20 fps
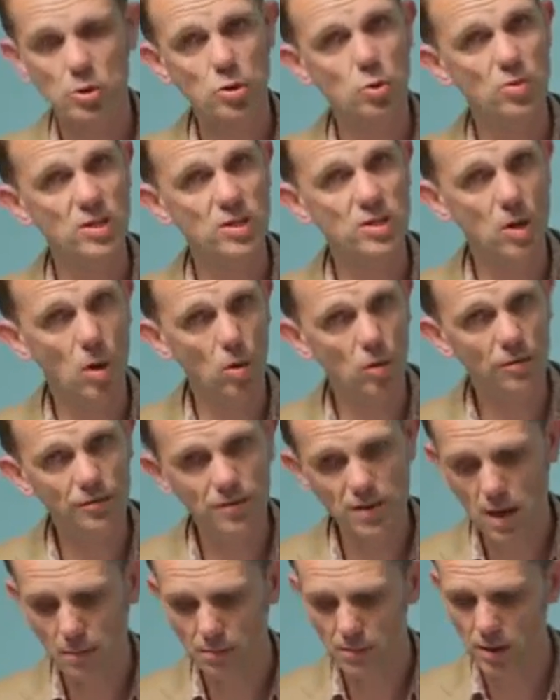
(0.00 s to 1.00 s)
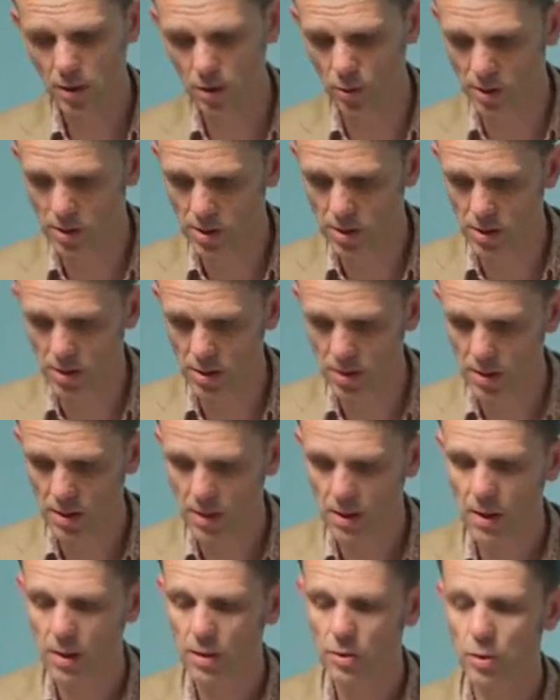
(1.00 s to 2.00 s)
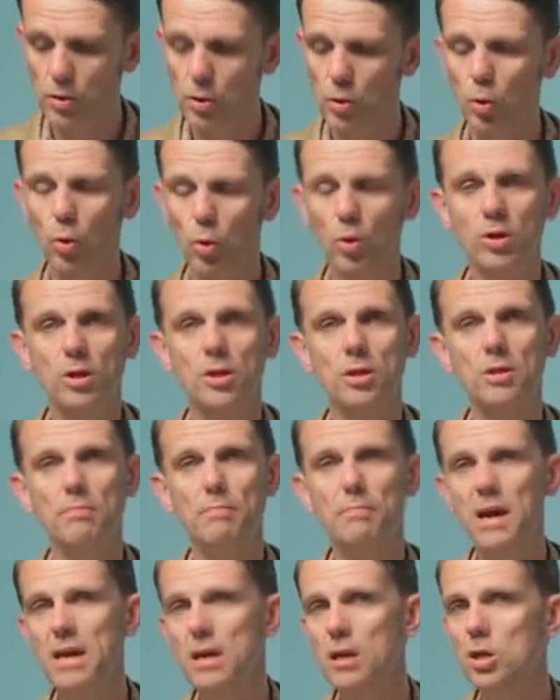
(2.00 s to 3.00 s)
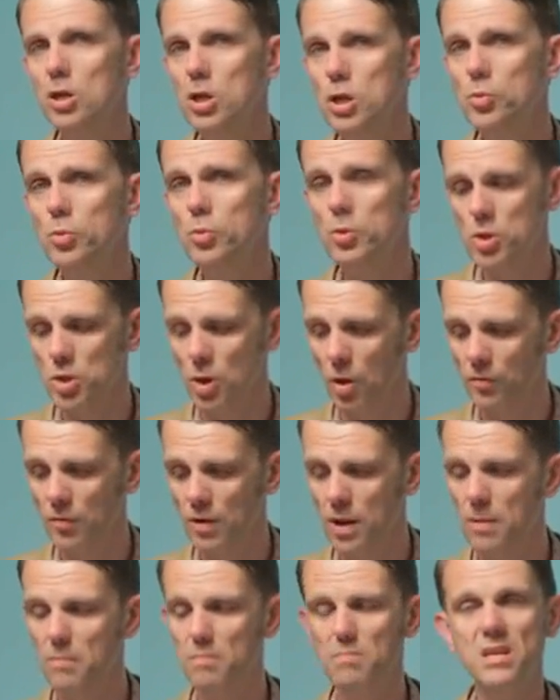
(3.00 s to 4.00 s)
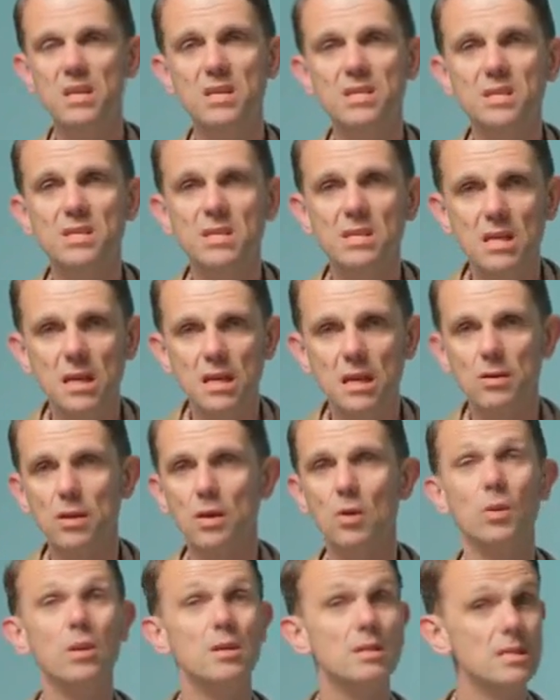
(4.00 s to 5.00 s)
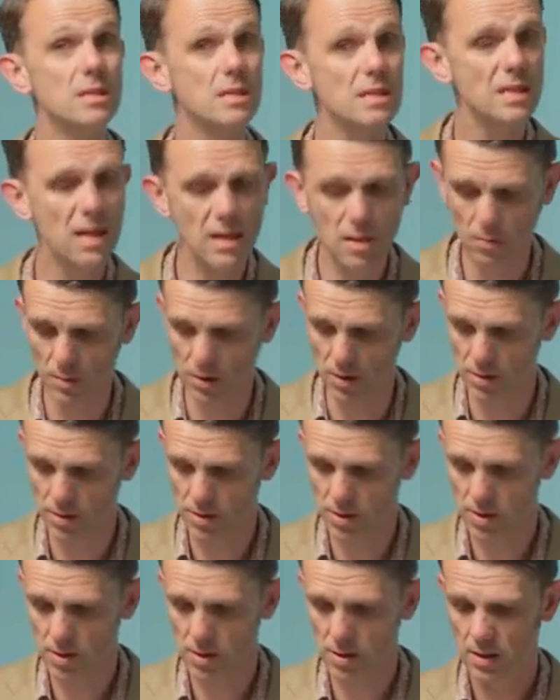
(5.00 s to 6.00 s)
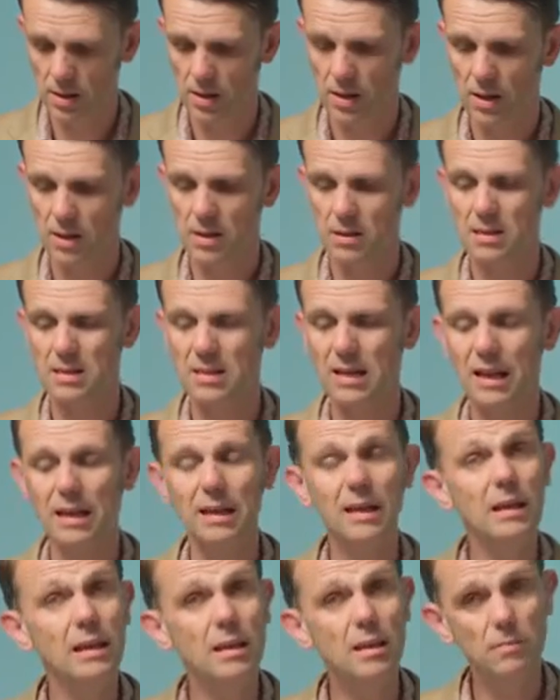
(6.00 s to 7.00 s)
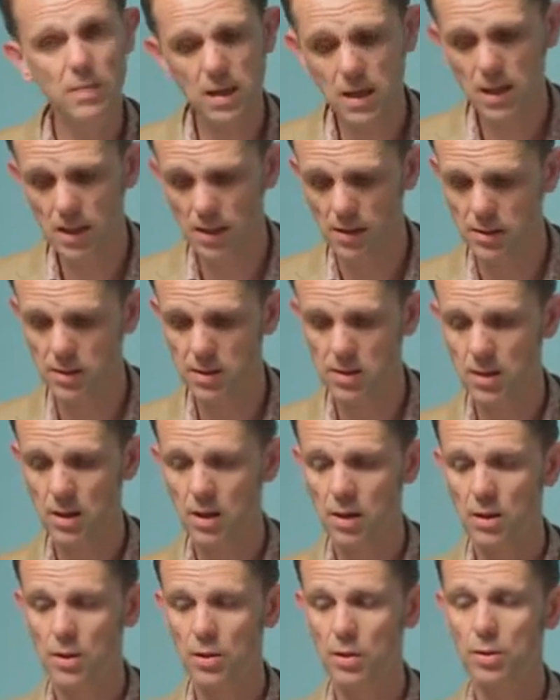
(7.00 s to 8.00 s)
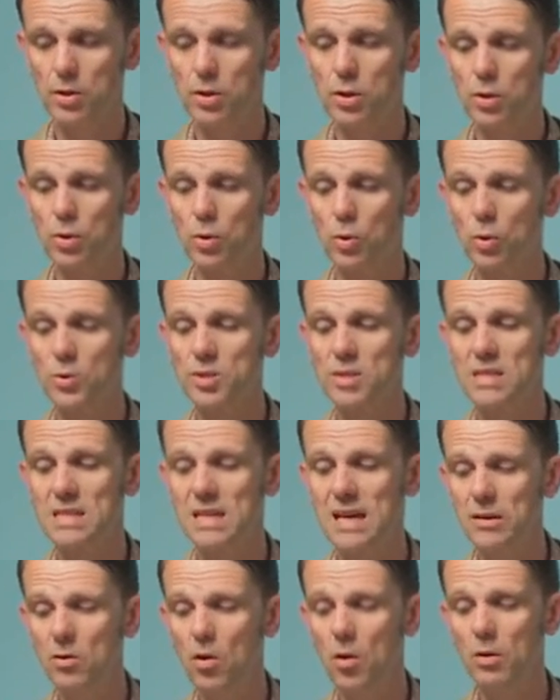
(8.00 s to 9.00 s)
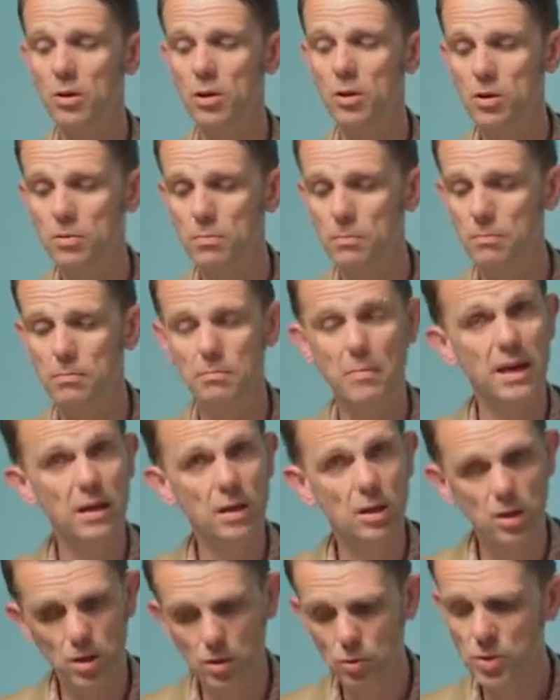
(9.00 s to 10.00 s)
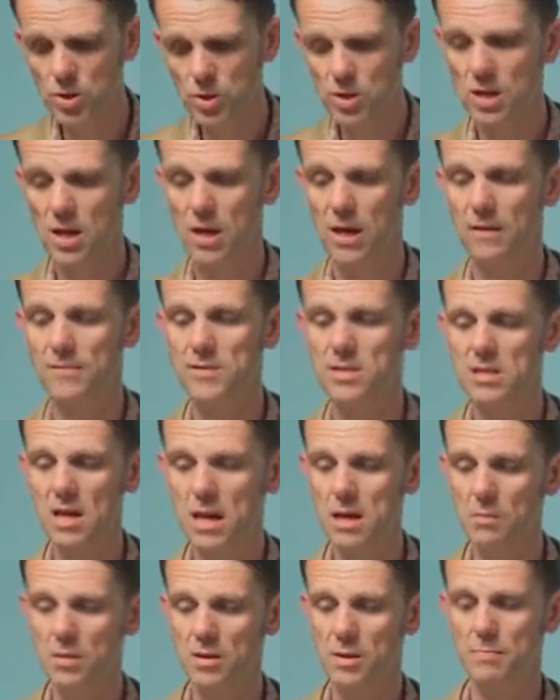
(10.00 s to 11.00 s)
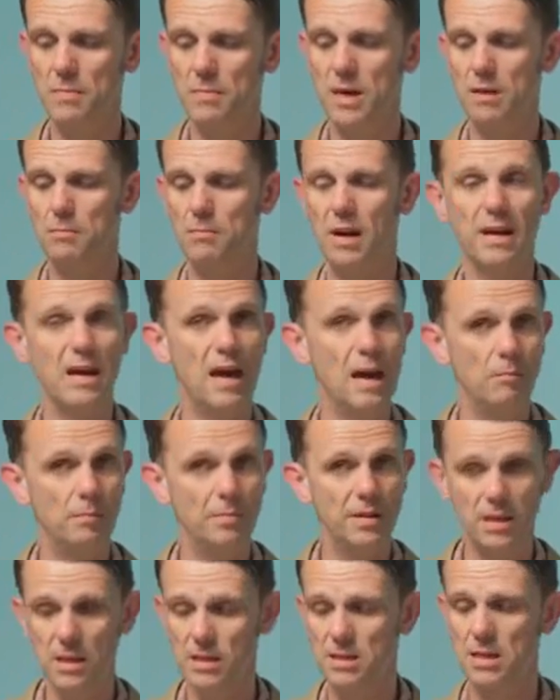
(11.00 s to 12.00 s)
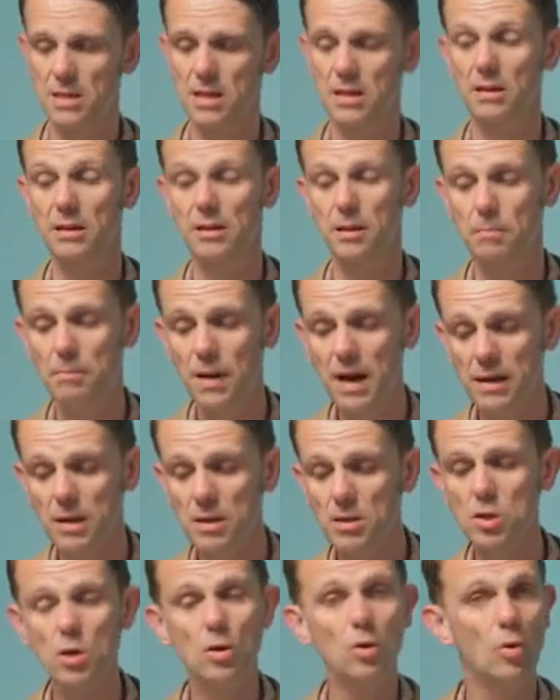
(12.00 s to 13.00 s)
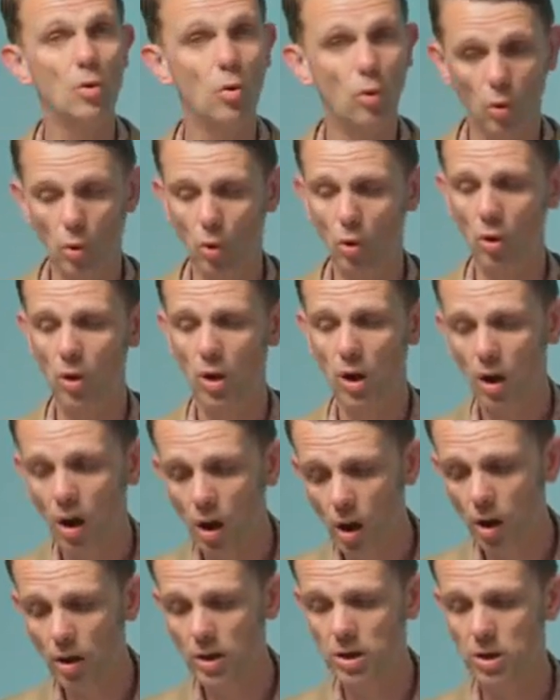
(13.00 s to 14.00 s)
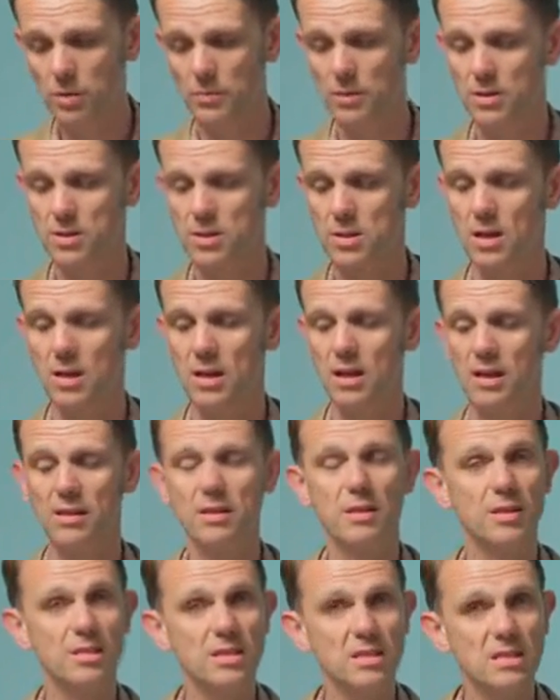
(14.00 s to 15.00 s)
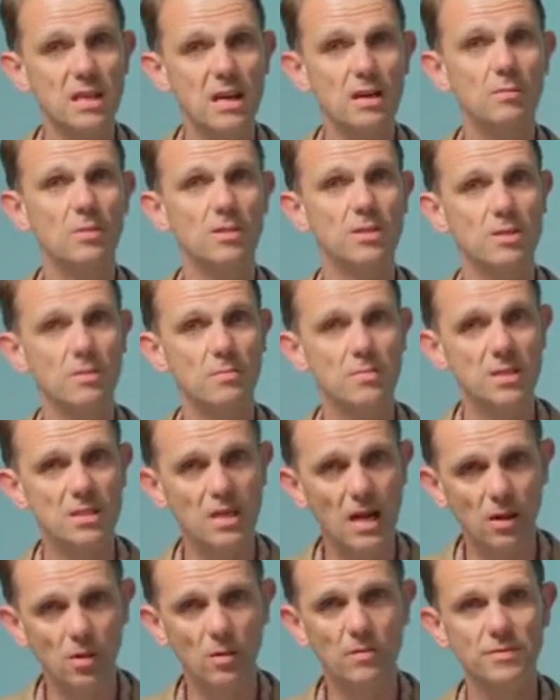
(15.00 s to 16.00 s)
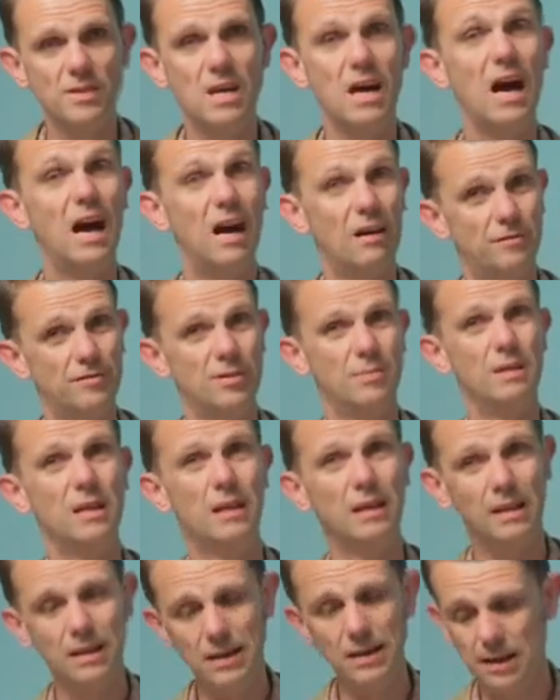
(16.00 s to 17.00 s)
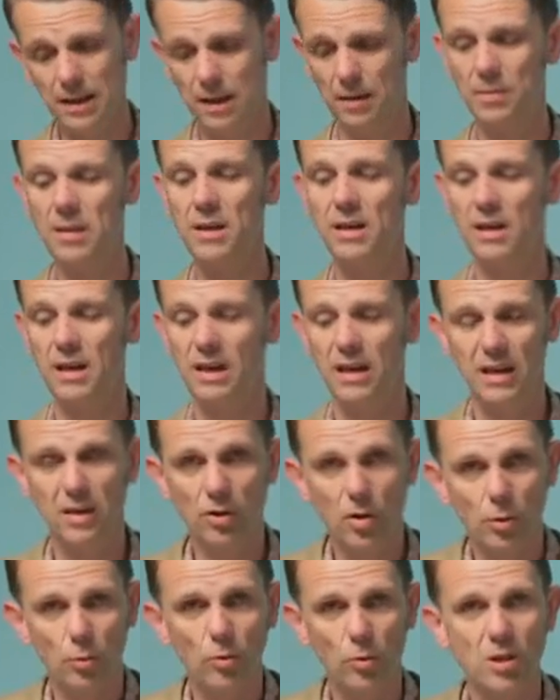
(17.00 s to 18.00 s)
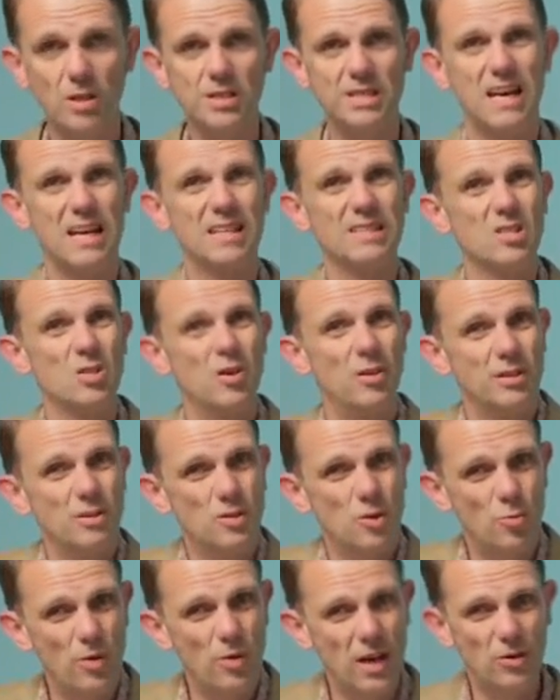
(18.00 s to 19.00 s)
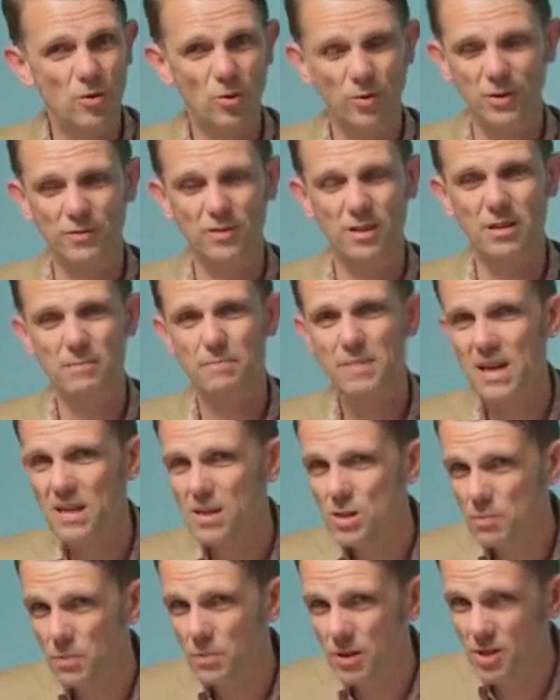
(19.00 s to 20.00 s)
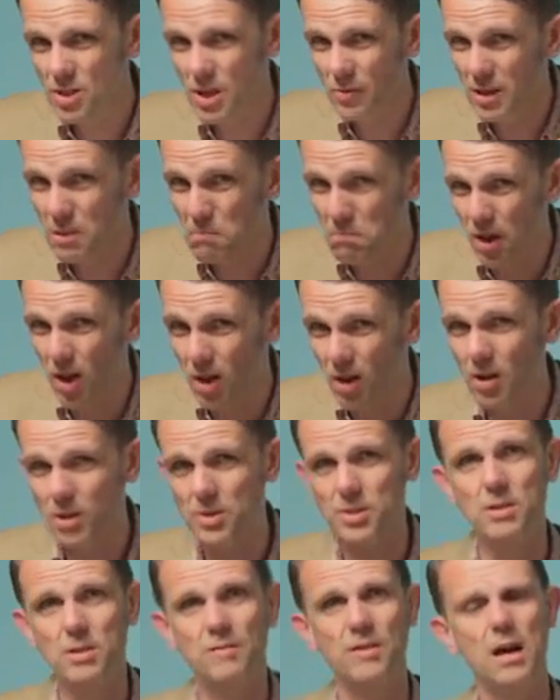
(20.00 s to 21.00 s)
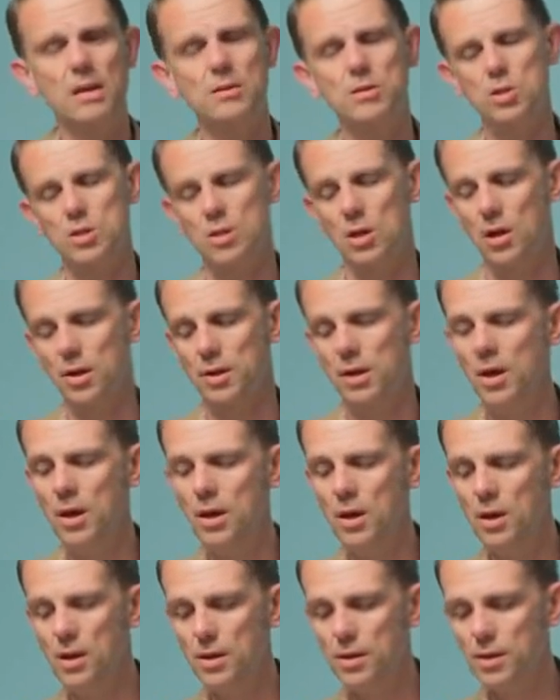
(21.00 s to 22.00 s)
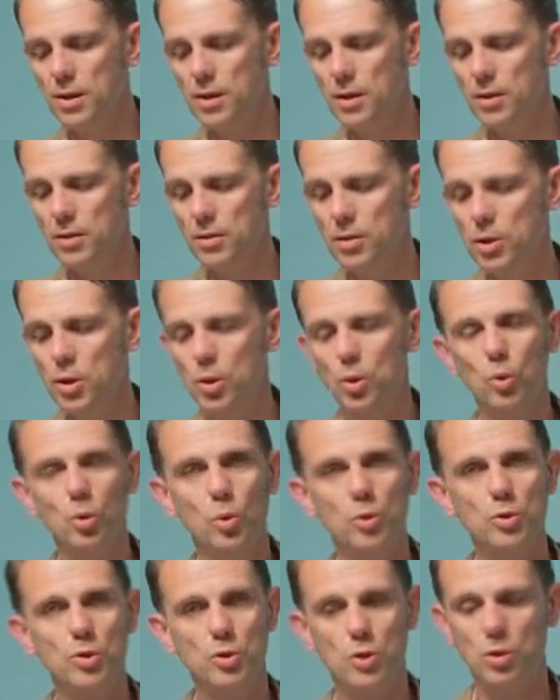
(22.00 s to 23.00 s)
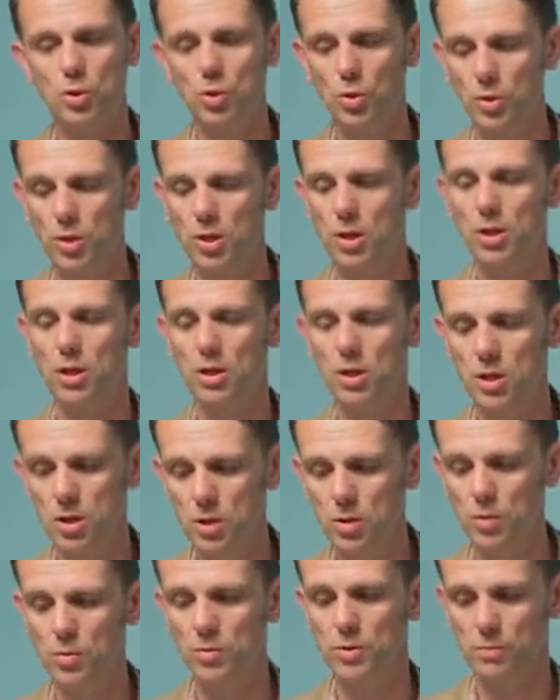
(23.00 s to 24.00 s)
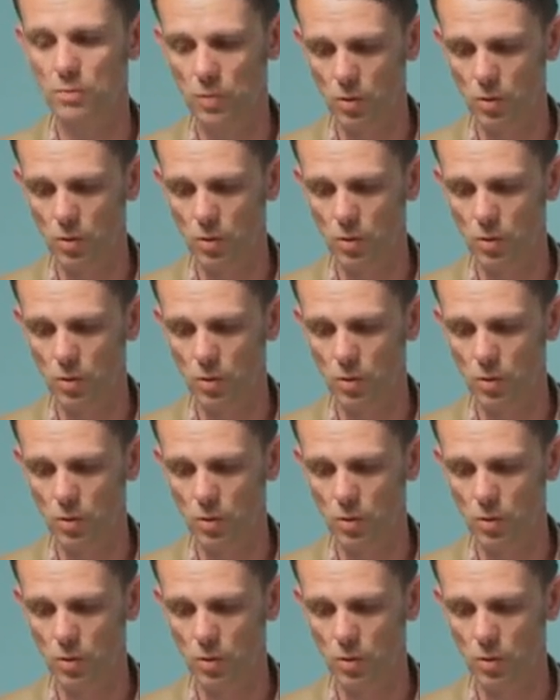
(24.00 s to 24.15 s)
To resolve the ambiguities, the court can make use of ministerial statements. This clearly means that the courts cannot make use of statements made by MPs in debate or argument, and that the statements themselves have to be clear. In other words, Hansard is a record of the debates, but there's only parts of Hansard that the courts could use.